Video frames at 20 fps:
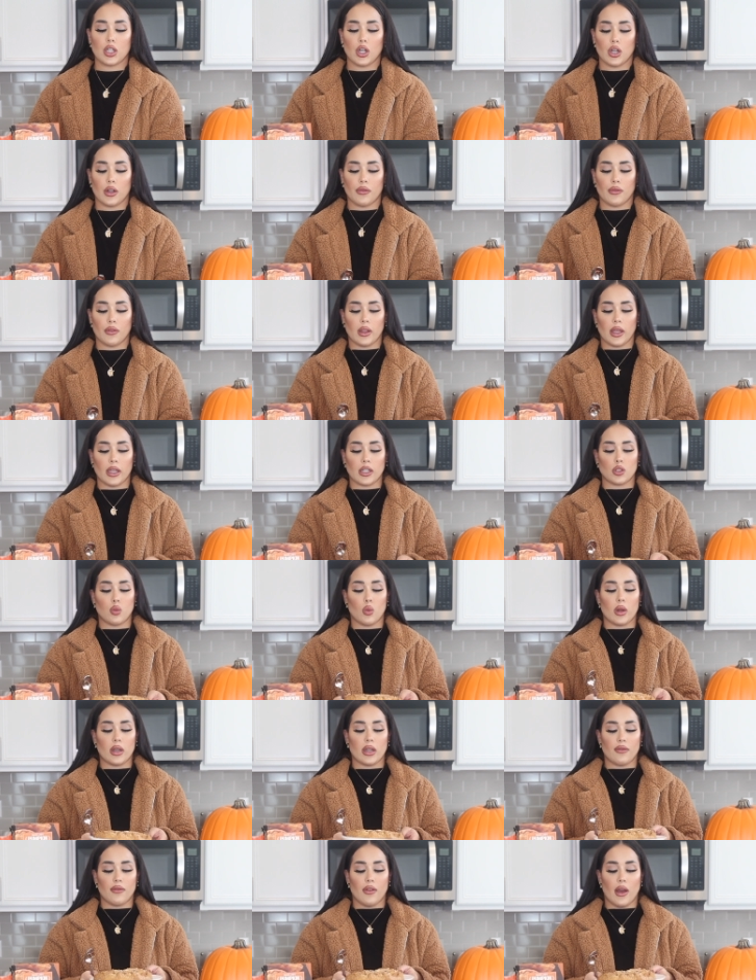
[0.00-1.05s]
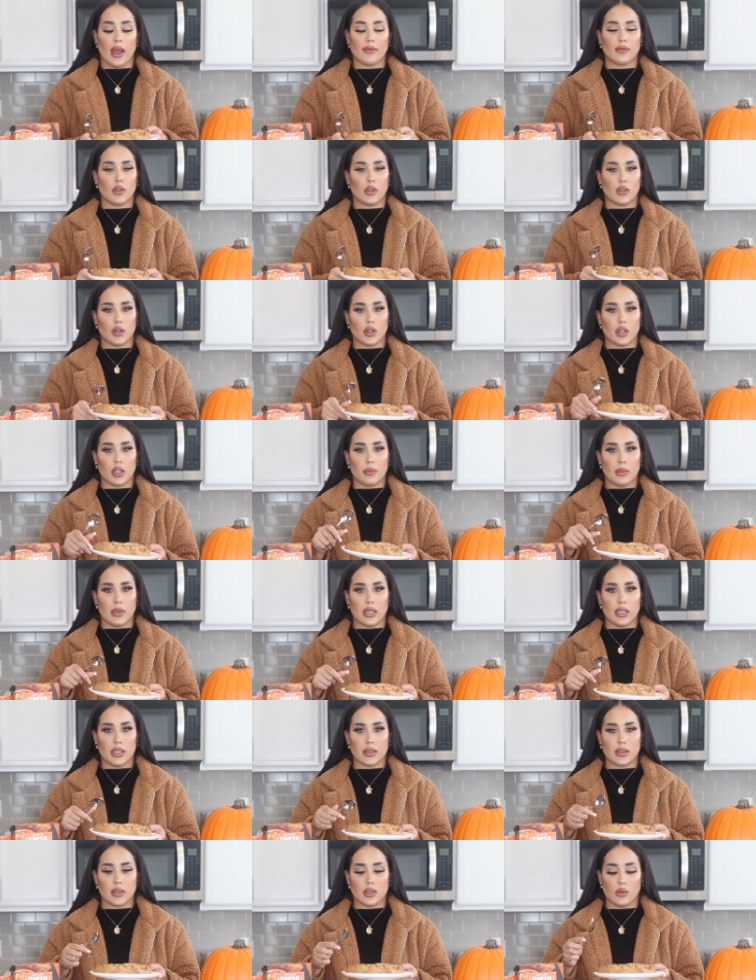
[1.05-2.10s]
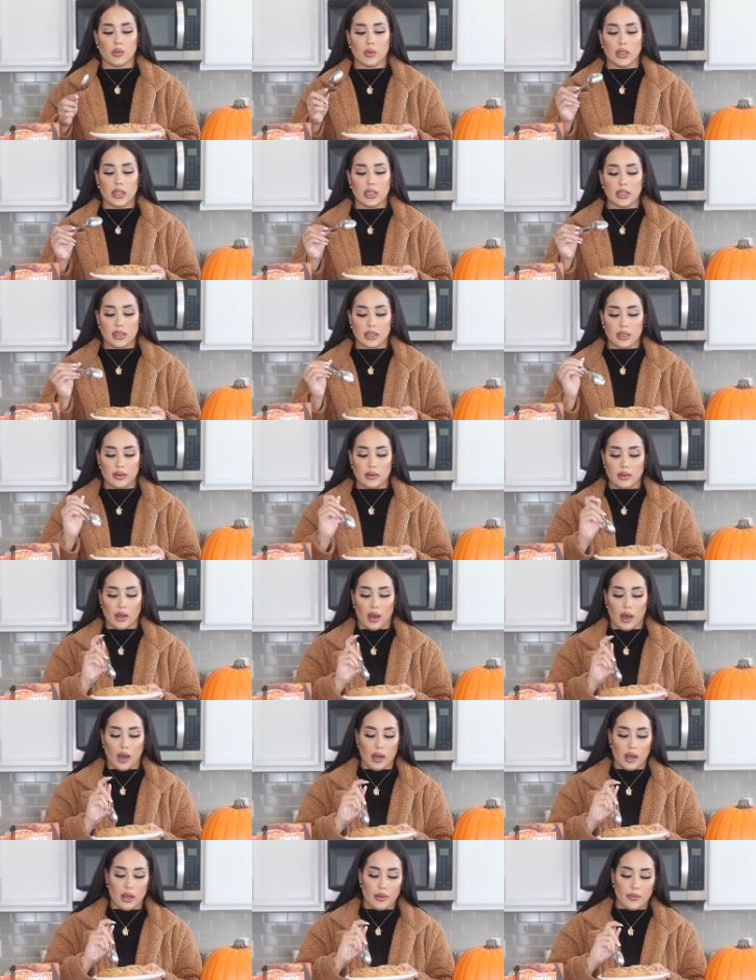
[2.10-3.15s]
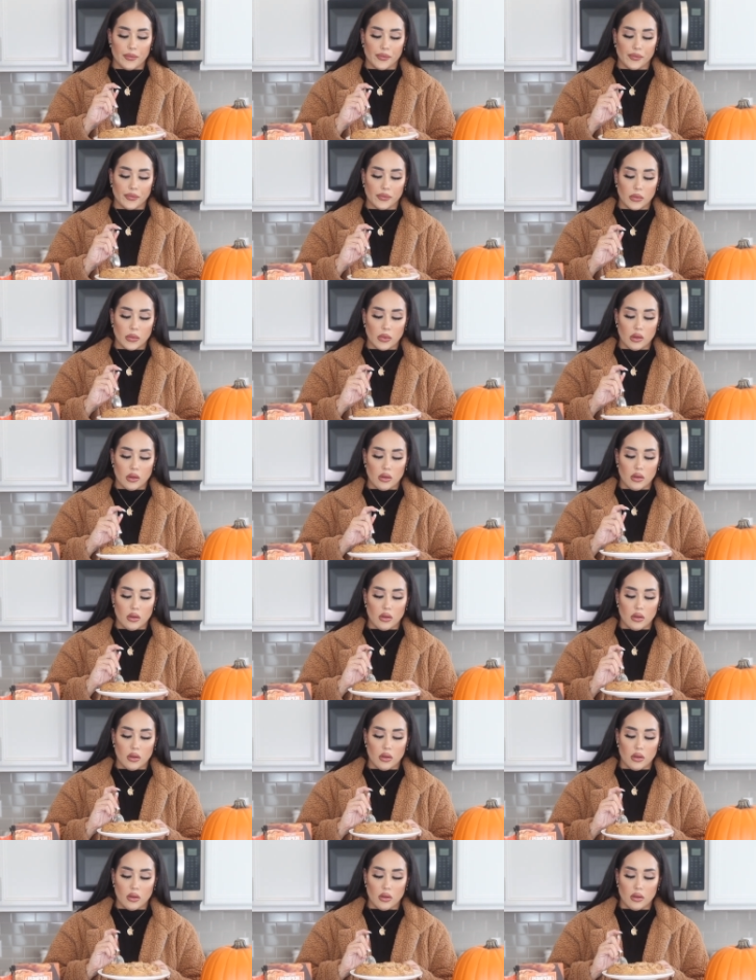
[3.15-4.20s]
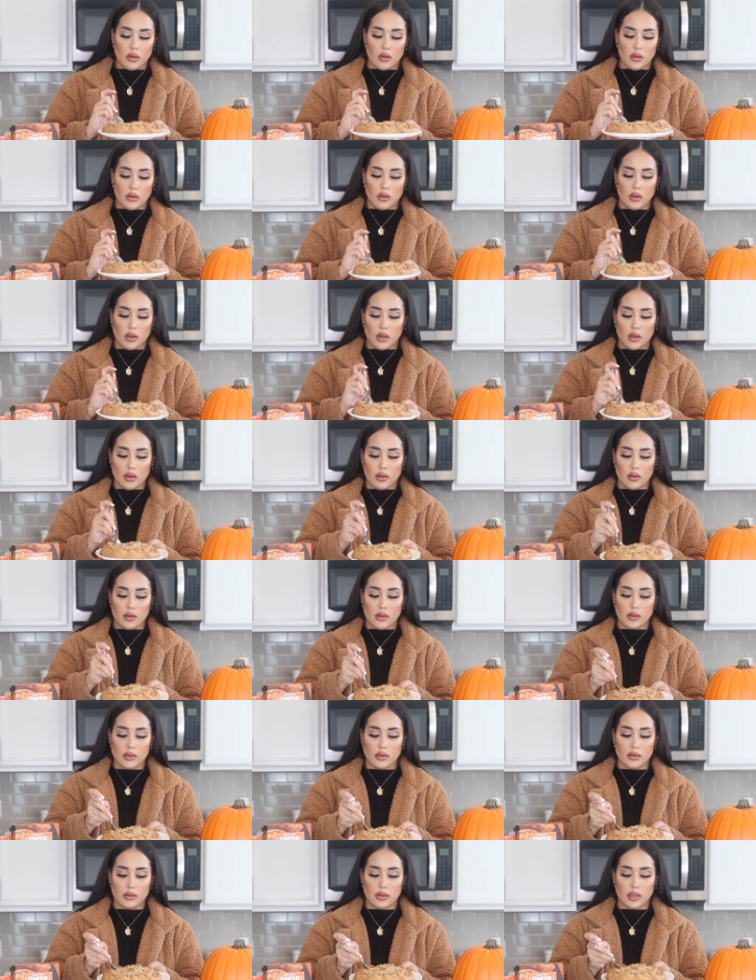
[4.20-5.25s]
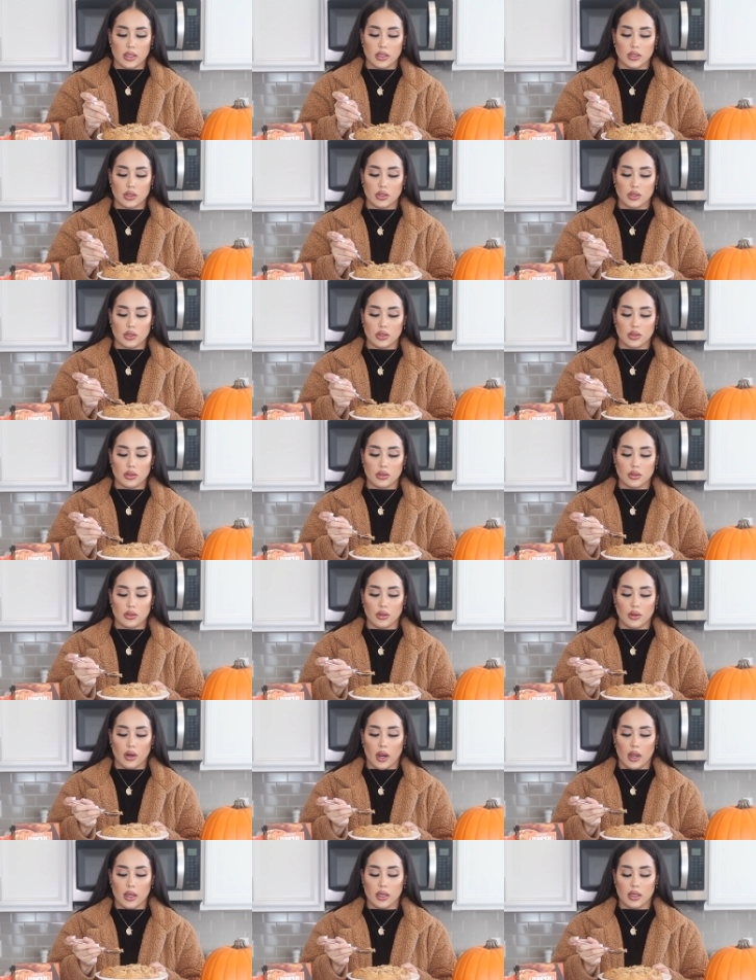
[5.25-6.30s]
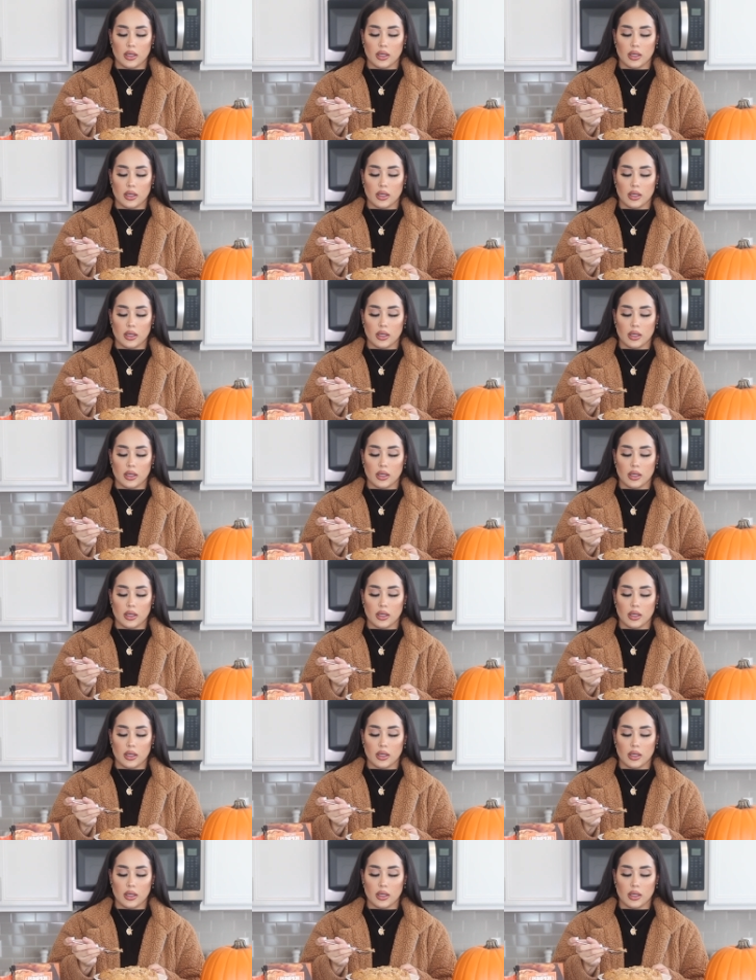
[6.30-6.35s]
cook for like 25 to 30 minutes so we did that and let's try